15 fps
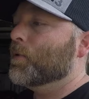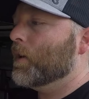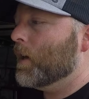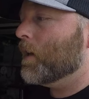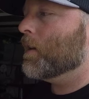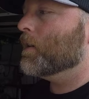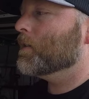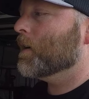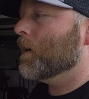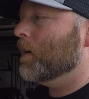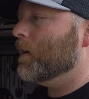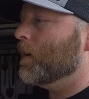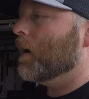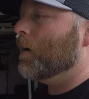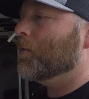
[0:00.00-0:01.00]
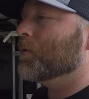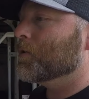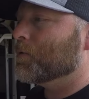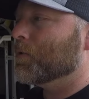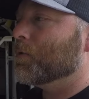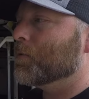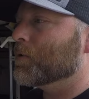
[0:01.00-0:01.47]
yeah, that's kind of it. Hot
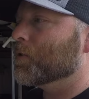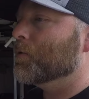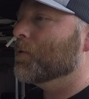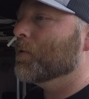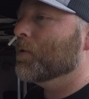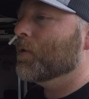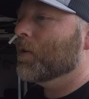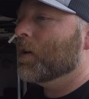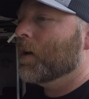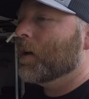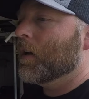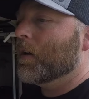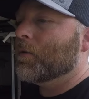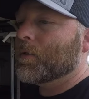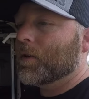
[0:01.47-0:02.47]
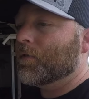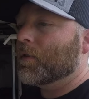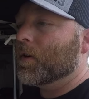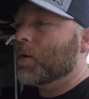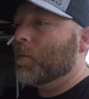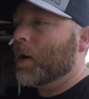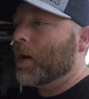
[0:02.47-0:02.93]
Wheels Tour was cool. I would
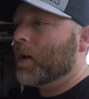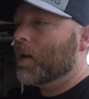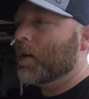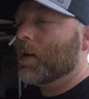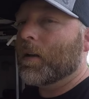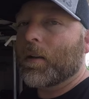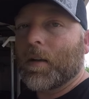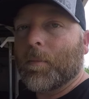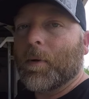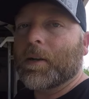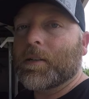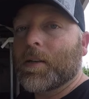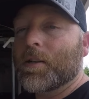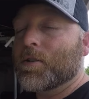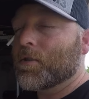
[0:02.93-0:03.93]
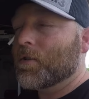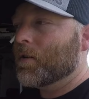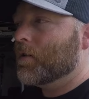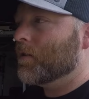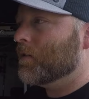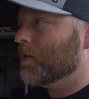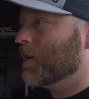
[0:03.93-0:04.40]
definitely go back again. Got my
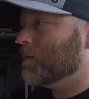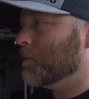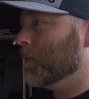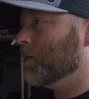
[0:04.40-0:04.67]
t-shirt as my